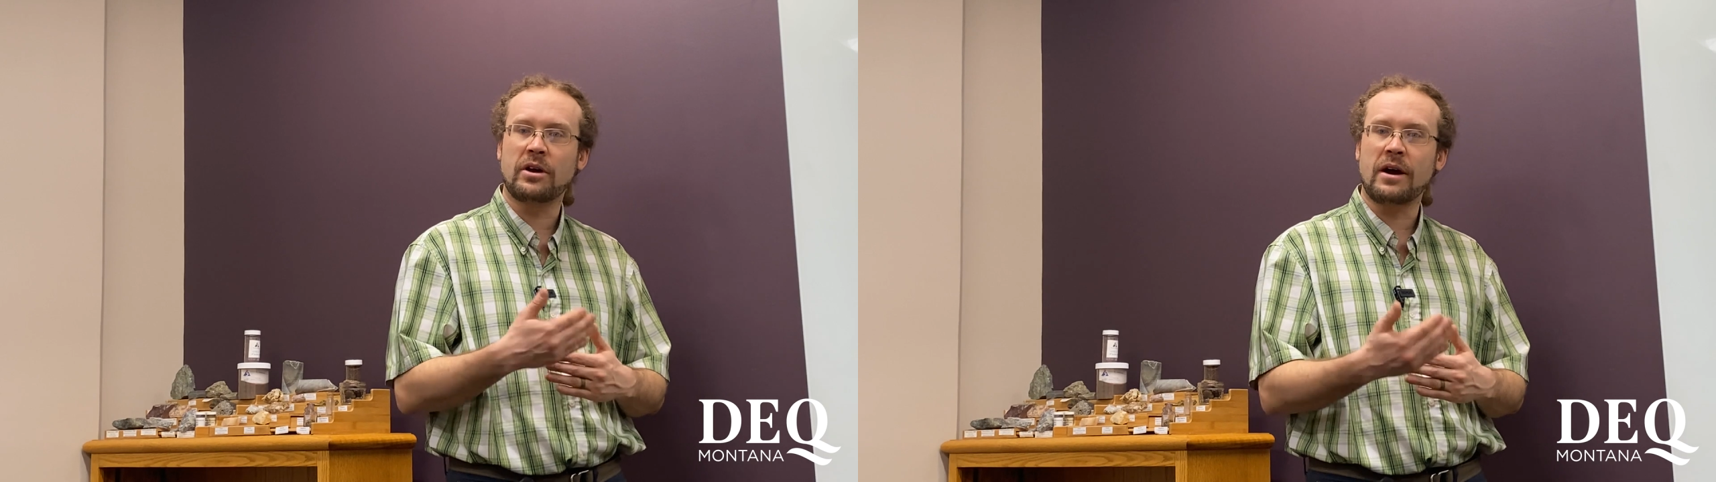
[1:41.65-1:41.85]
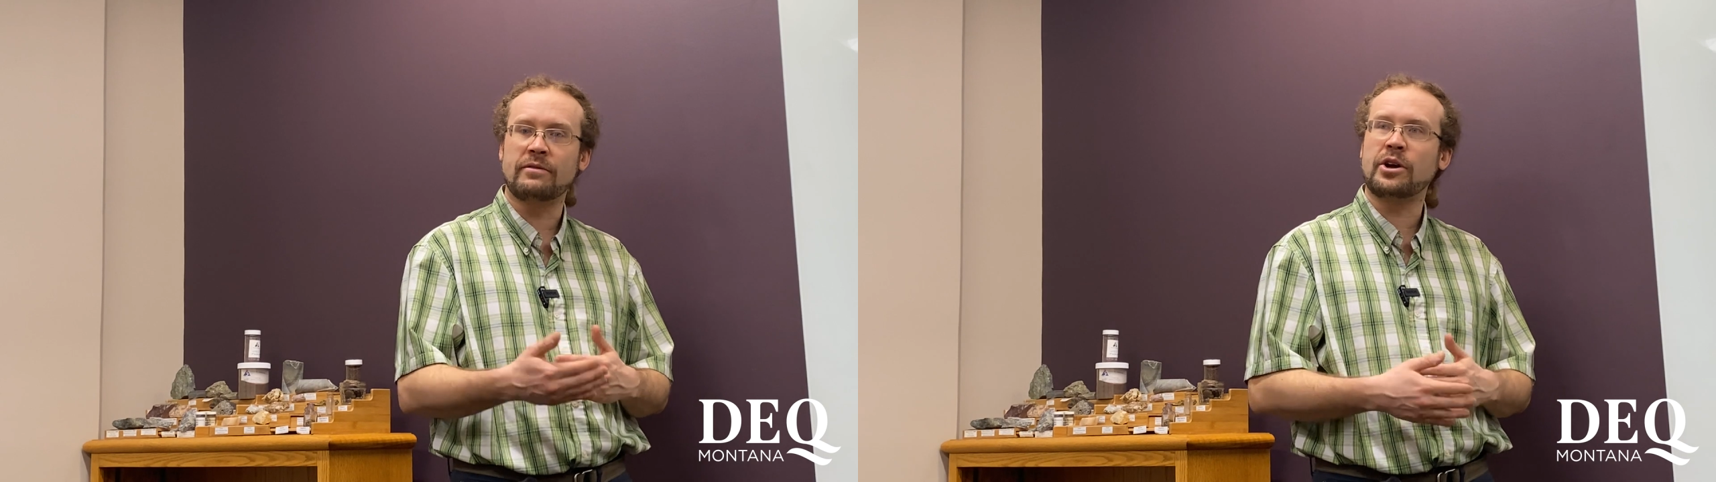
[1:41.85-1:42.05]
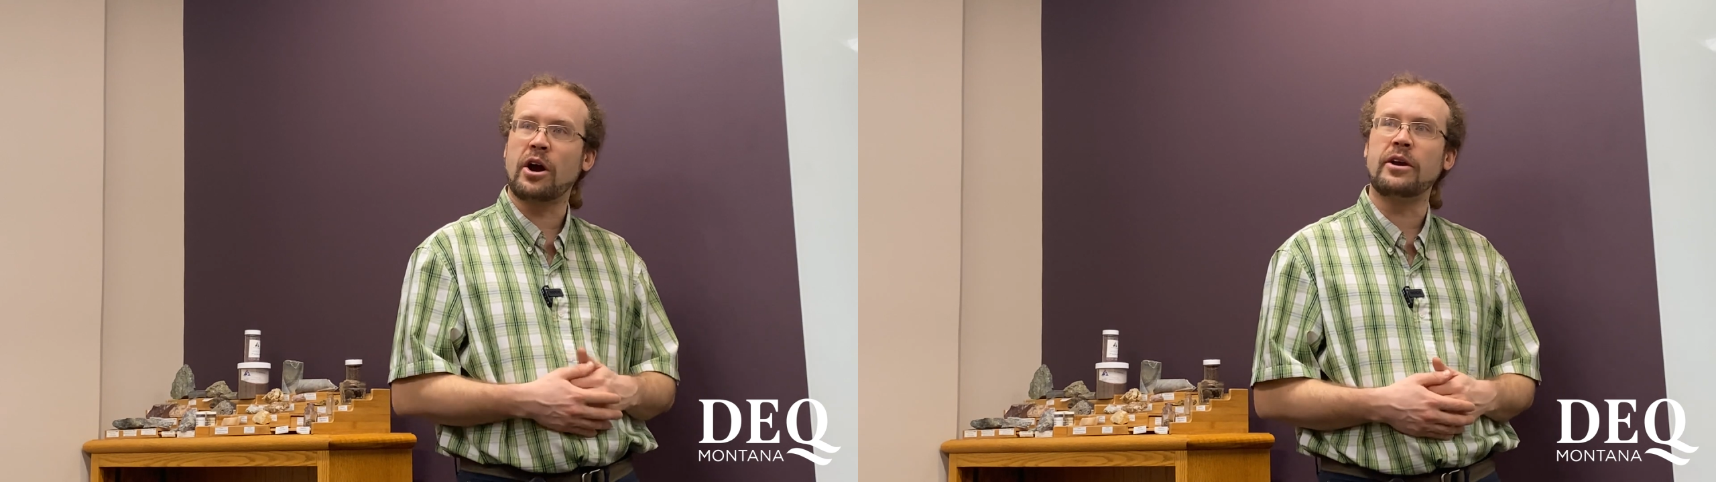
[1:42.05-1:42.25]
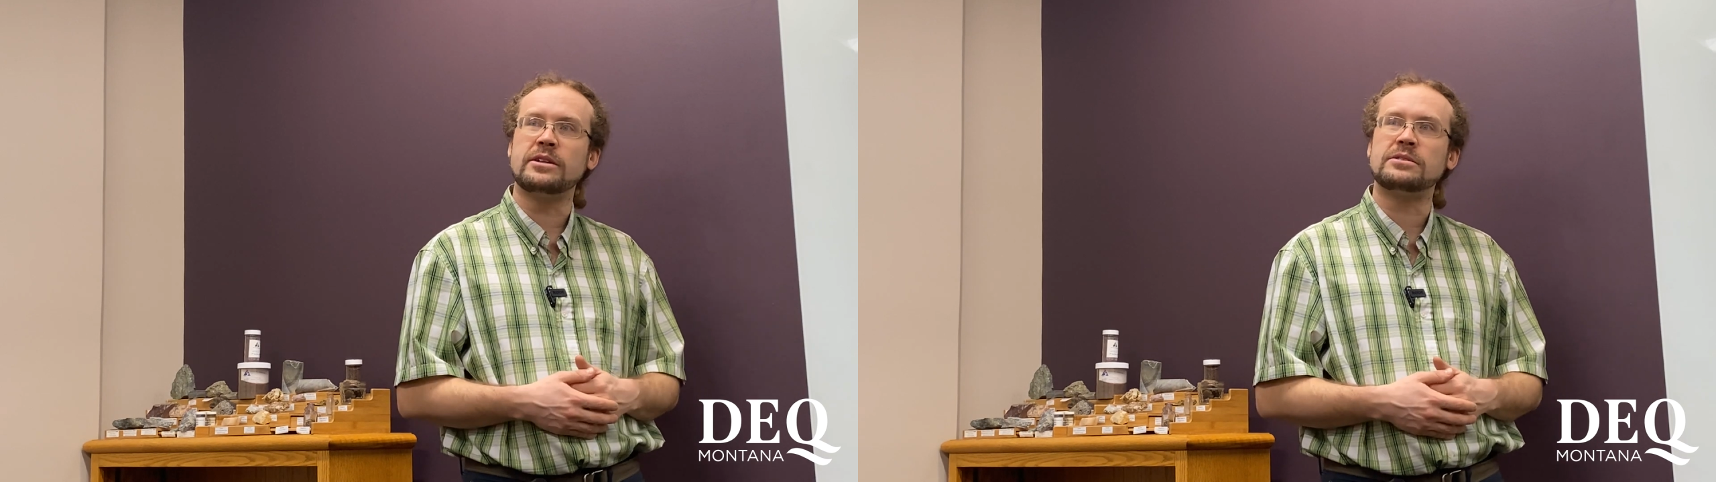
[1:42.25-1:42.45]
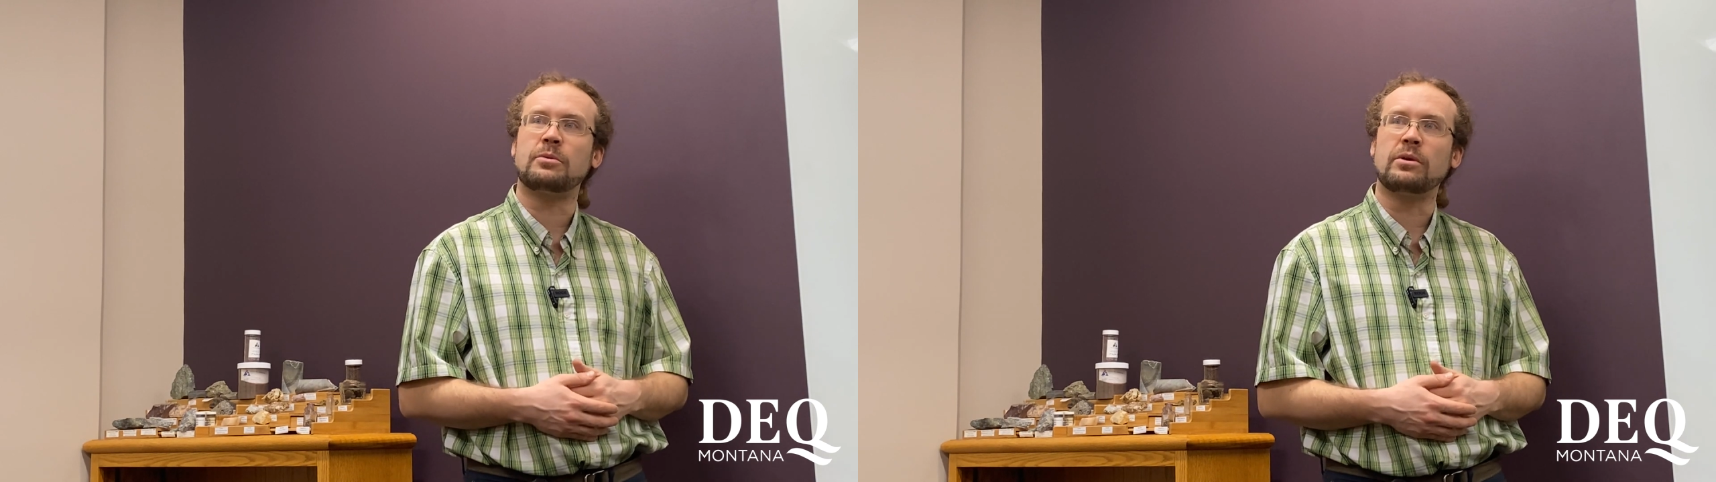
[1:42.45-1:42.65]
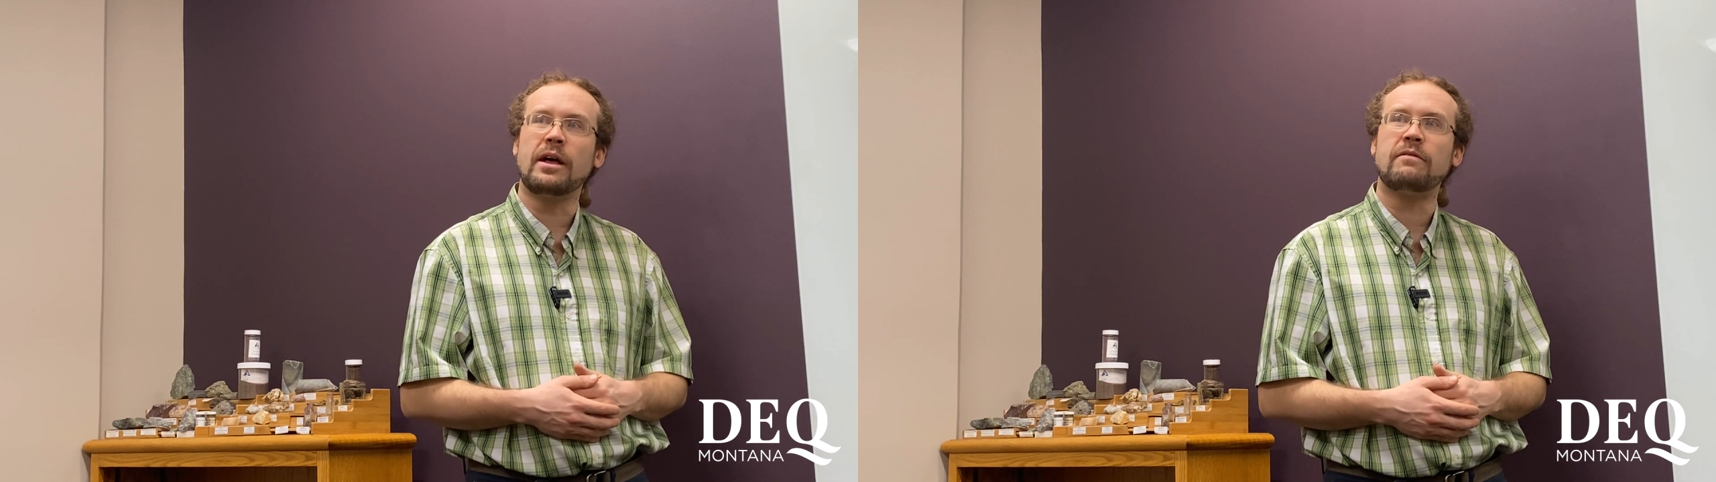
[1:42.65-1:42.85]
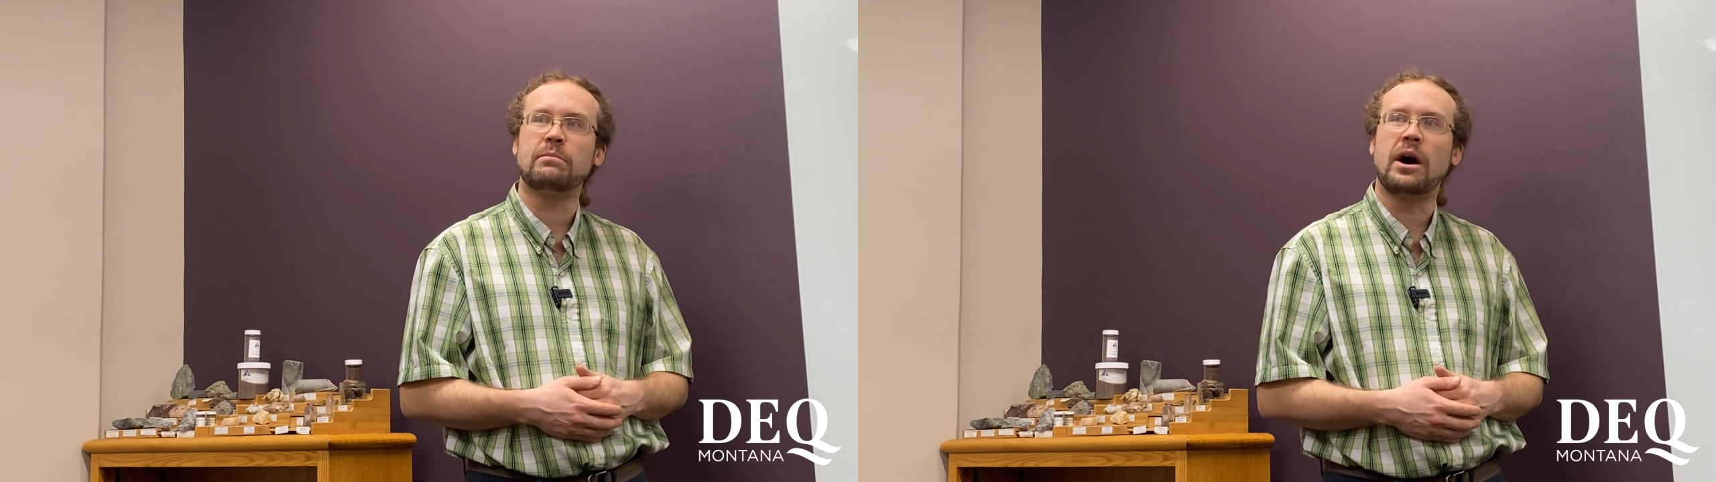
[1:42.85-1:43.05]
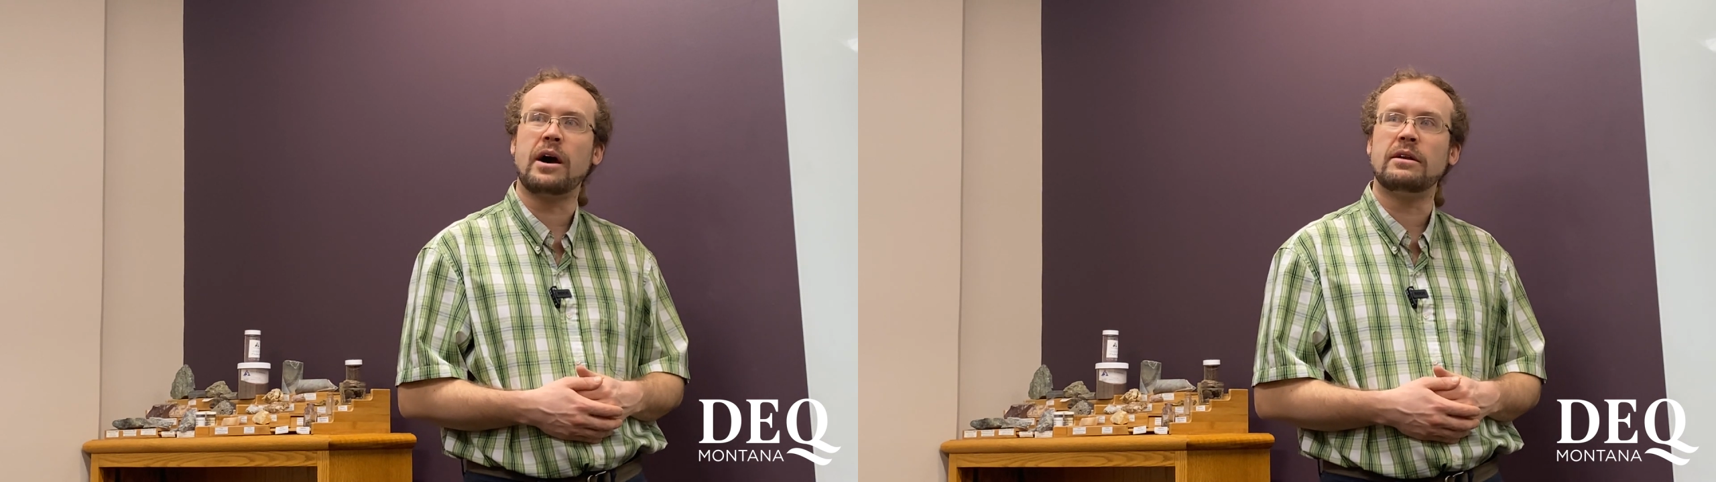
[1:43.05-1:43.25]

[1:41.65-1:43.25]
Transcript: to recover garnets that were left